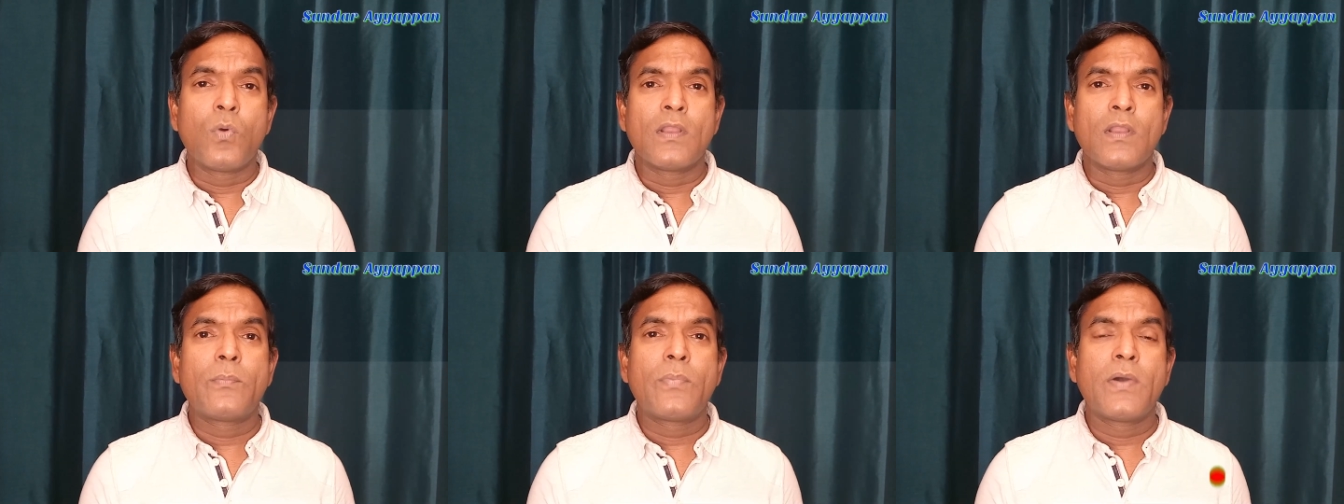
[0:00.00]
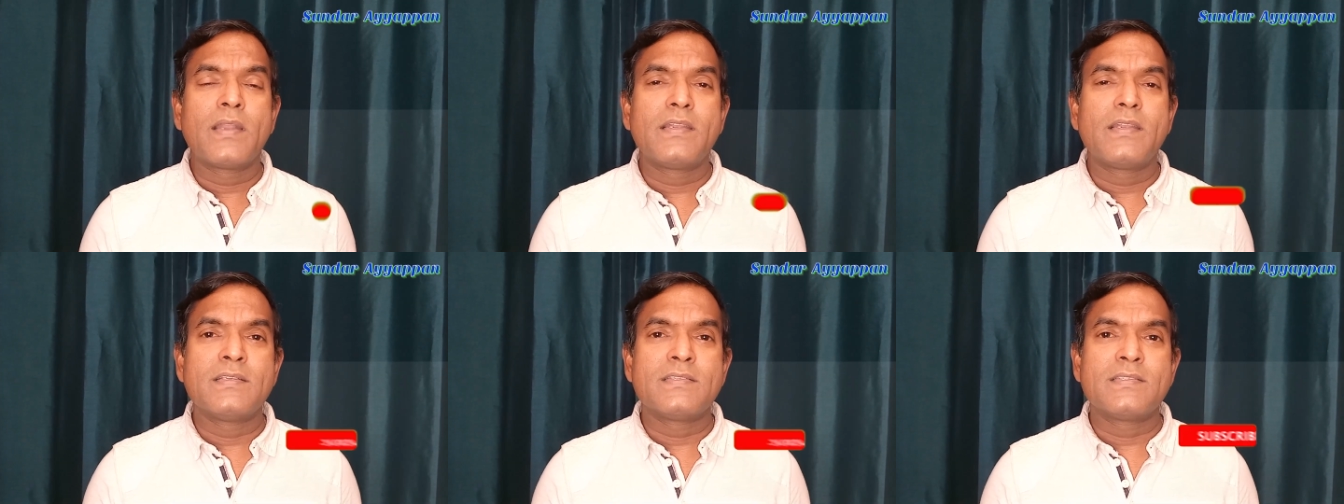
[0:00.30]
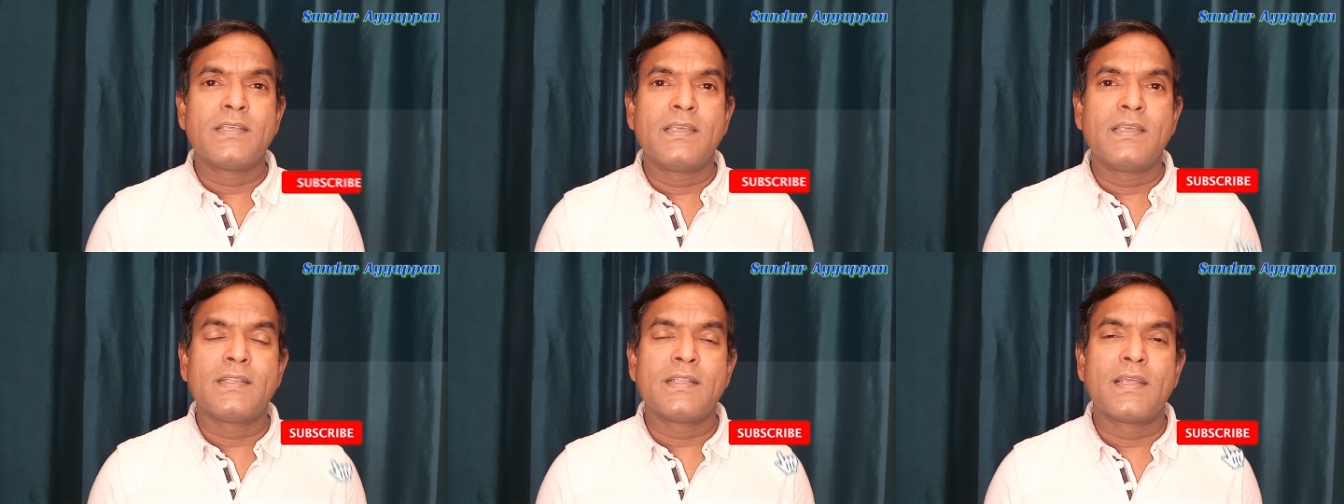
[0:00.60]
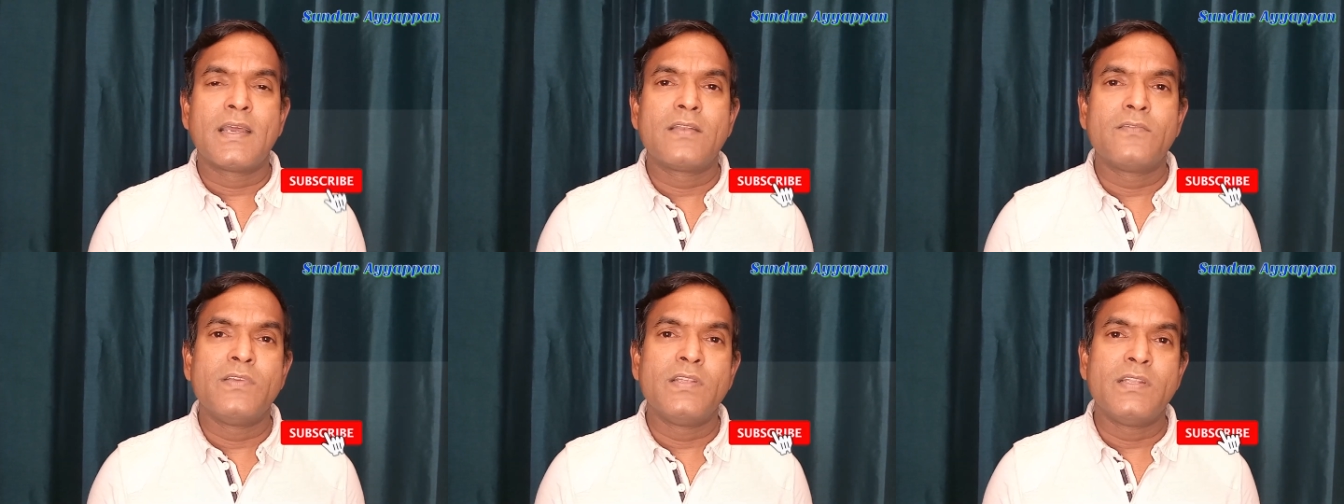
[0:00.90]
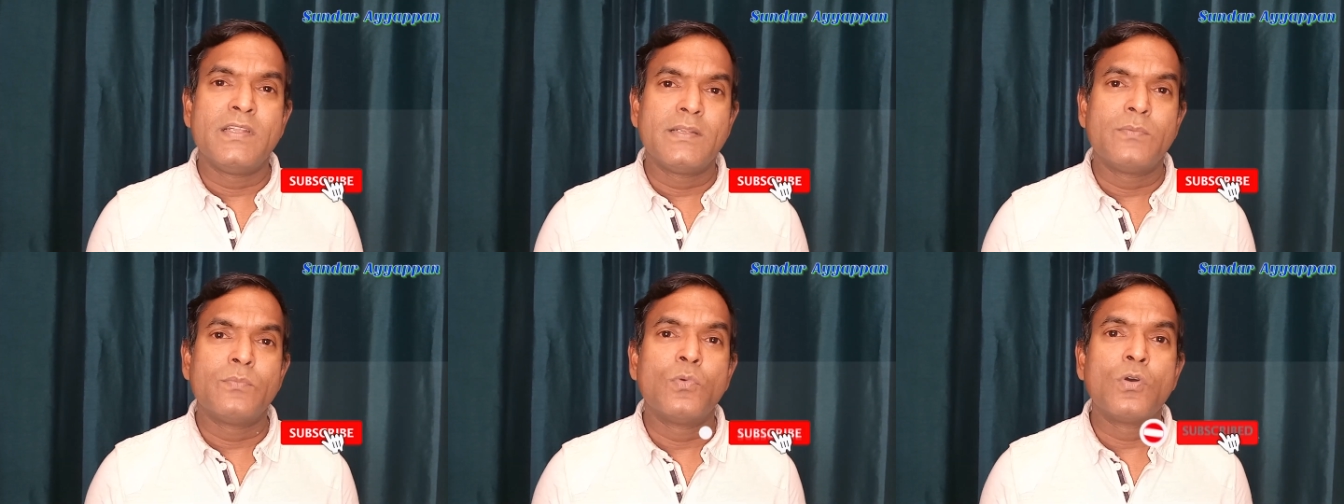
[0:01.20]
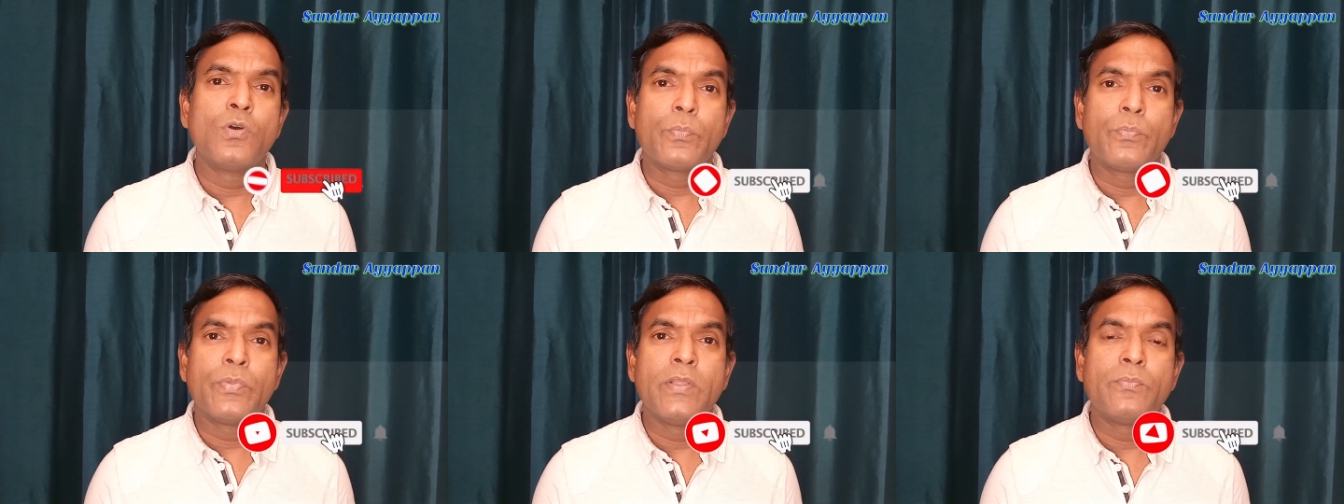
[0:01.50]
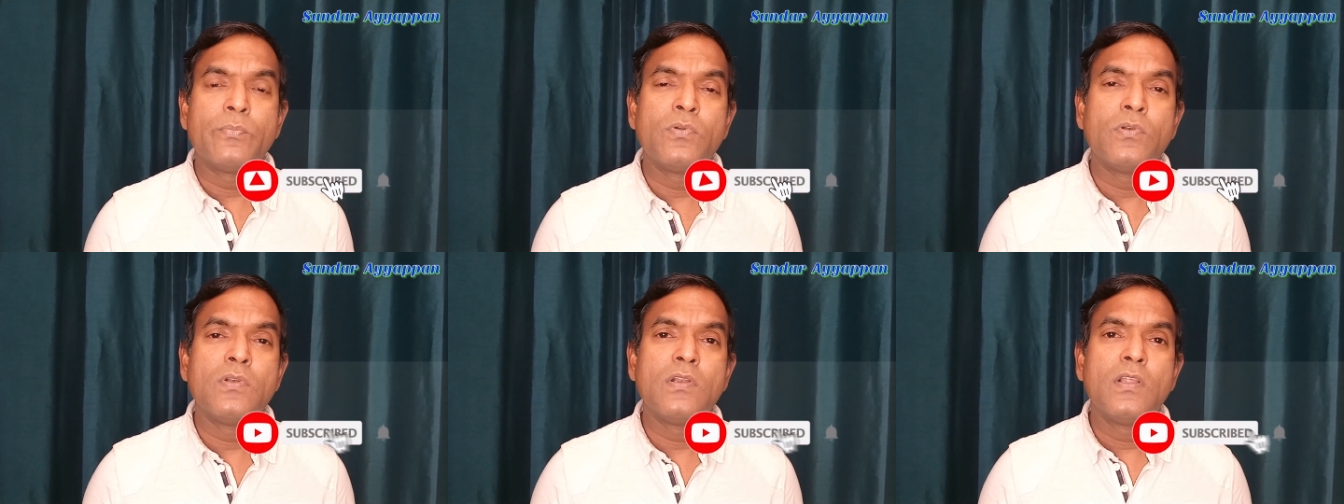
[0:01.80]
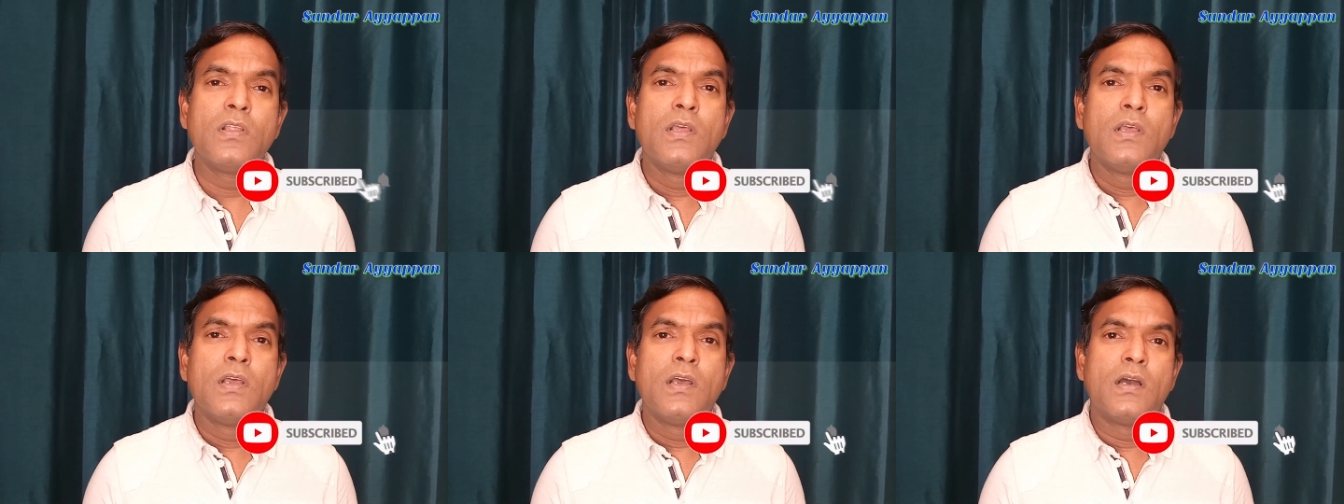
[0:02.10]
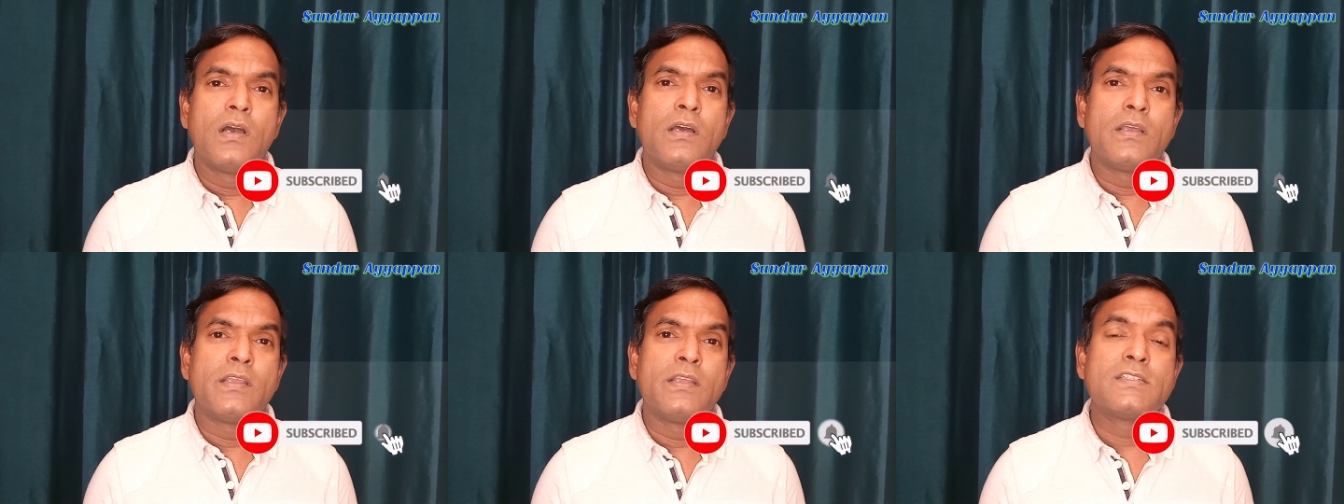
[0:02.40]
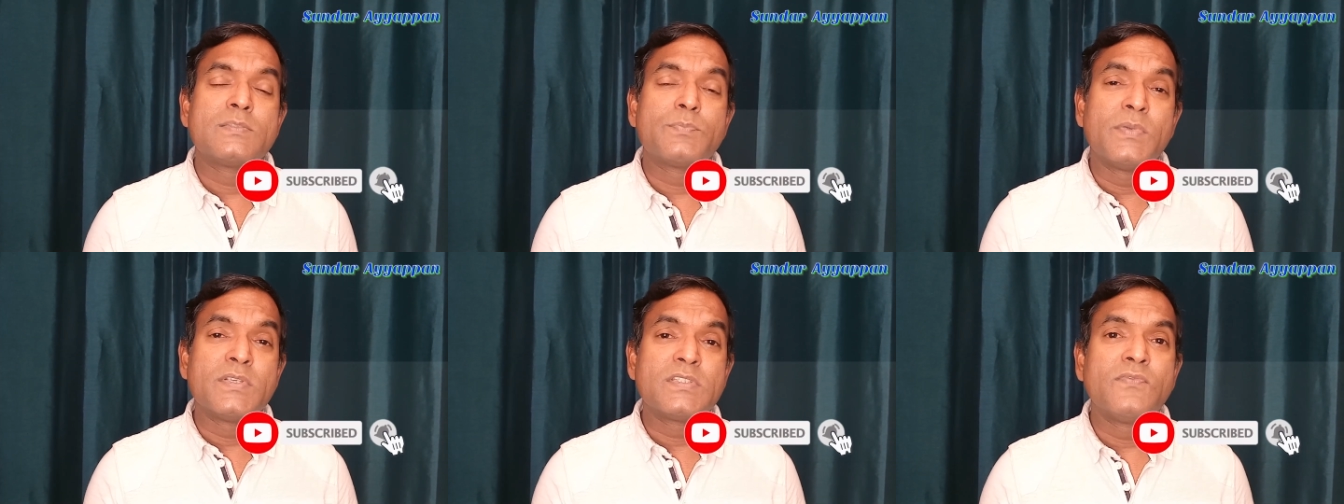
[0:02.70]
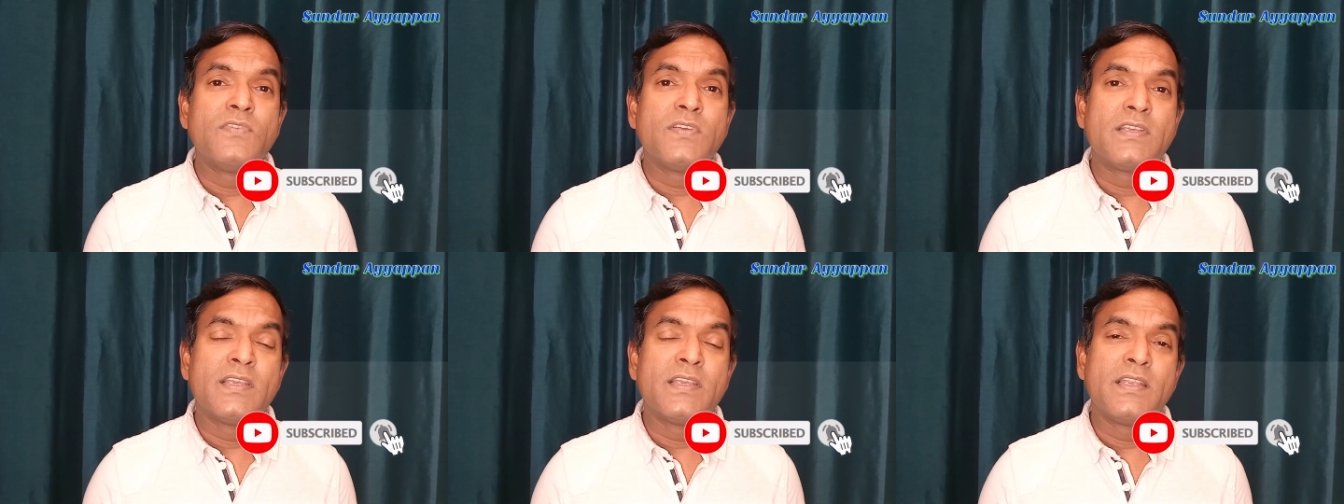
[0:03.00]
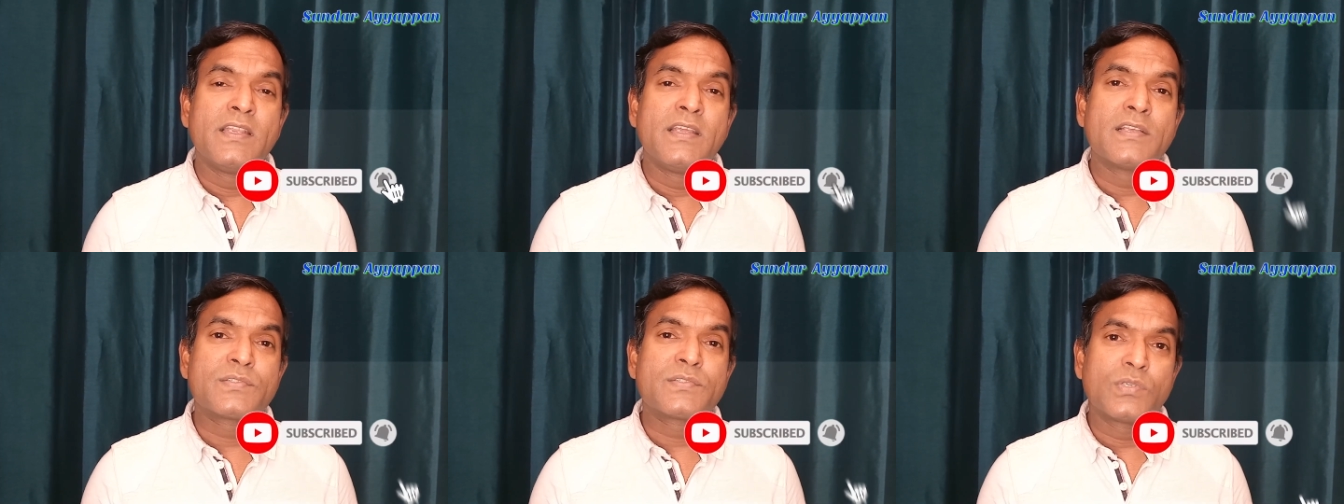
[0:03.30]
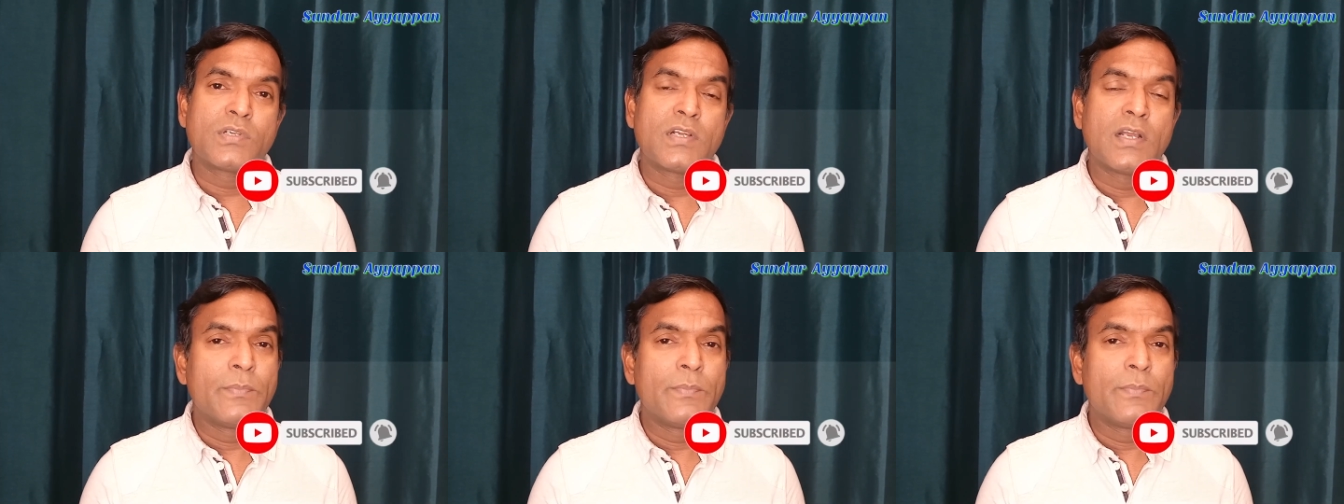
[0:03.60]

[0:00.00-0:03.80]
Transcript: One party is saying that we need more people in specific areas to